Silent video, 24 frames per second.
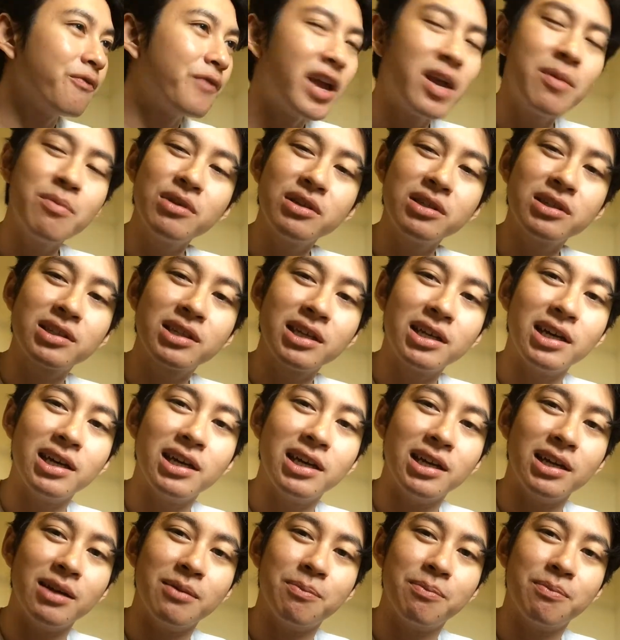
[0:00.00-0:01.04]
famous
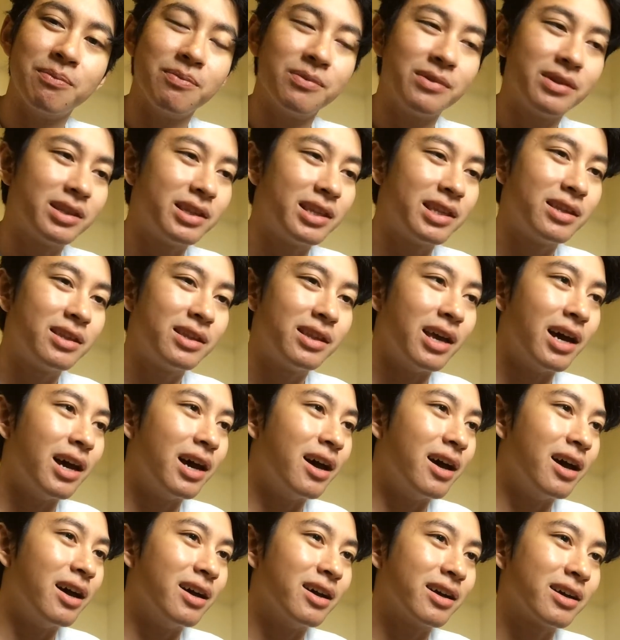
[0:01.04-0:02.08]
uh,
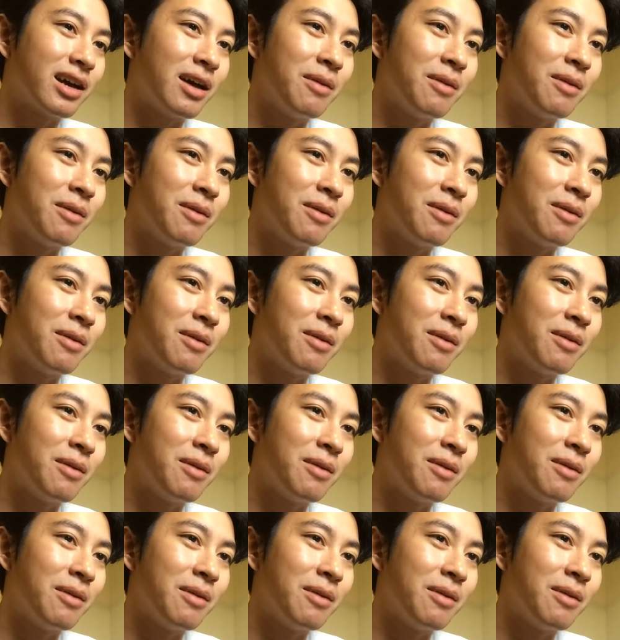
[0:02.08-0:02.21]
uh,